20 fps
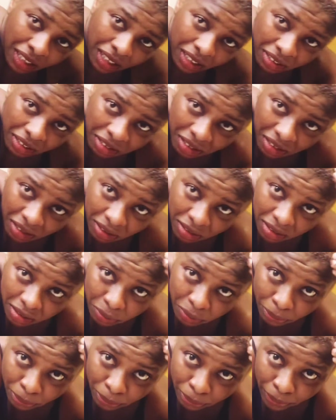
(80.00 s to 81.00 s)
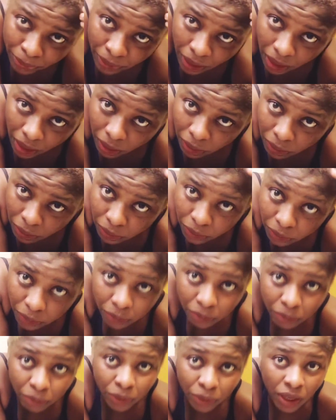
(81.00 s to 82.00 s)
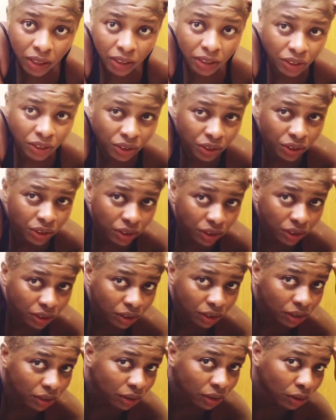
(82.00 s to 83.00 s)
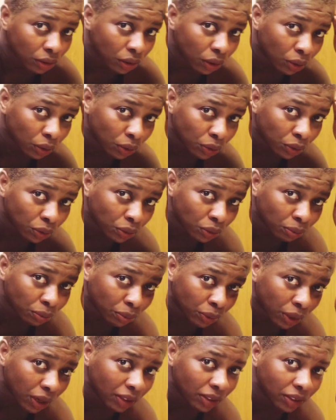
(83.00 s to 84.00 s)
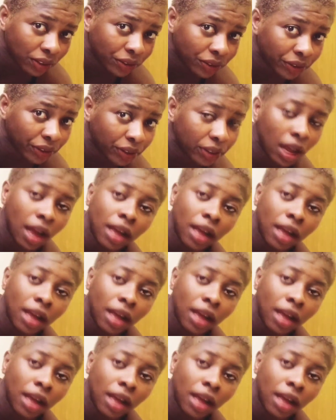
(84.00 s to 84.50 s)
I don't know, it looks brown, brownish, gold, brownish.